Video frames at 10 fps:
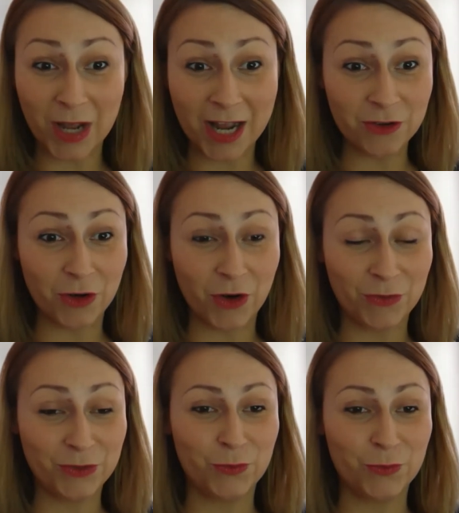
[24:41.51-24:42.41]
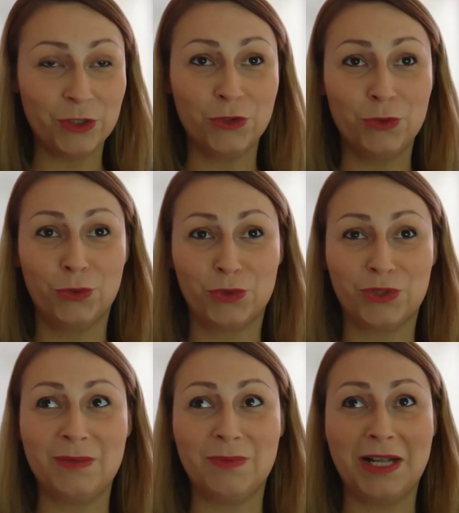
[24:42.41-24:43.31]
I don't often want to talk to
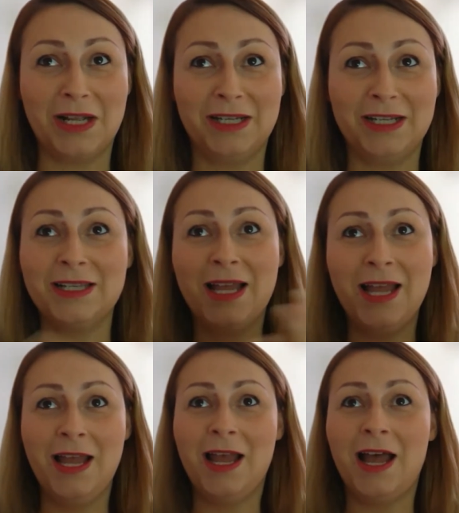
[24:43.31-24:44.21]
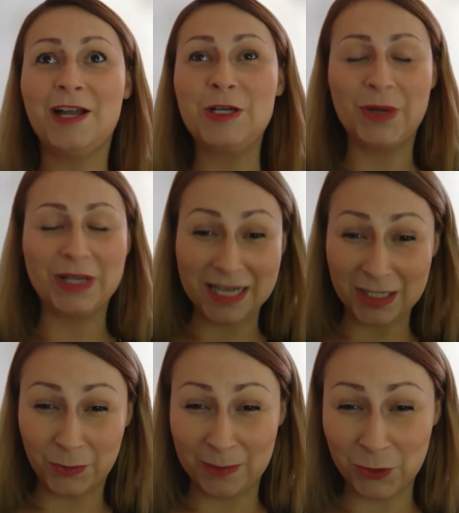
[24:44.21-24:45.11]
somebody unless I know
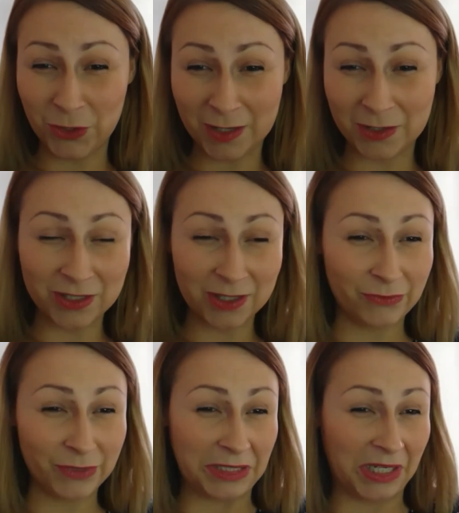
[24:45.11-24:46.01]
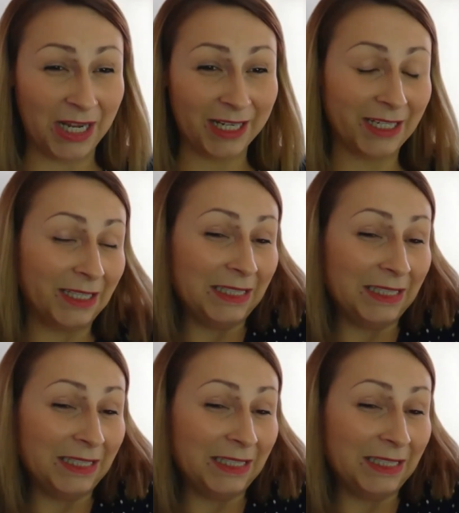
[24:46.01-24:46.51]
exactly what I'm doing, because I feel like,